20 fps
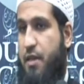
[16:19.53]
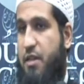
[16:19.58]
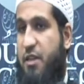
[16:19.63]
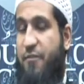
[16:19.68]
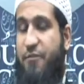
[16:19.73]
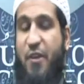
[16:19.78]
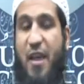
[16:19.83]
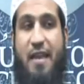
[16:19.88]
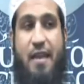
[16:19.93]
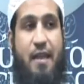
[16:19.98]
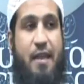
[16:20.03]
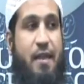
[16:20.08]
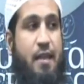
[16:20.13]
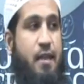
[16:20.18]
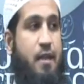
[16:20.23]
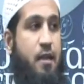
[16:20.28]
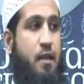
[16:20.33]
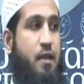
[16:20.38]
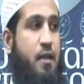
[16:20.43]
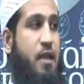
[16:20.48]

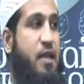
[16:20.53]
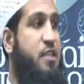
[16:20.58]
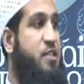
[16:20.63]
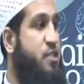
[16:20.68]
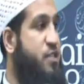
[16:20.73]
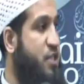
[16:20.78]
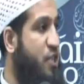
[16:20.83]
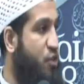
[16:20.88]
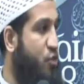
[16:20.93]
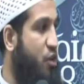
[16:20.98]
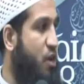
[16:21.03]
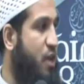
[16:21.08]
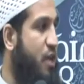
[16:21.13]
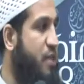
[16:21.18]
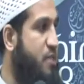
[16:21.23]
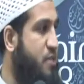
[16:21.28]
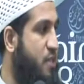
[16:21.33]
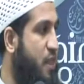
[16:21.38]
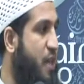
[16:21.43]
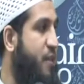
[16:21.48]
defending his seerah,
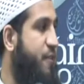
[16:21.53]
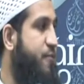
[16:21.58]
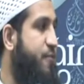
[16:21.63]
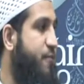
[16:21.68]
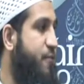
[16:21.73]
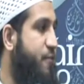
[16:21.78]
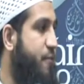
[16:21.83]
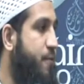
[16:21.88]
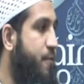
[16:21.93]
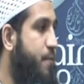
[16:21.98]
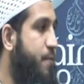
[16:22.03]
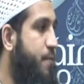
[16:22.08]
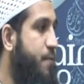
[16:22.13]
his life,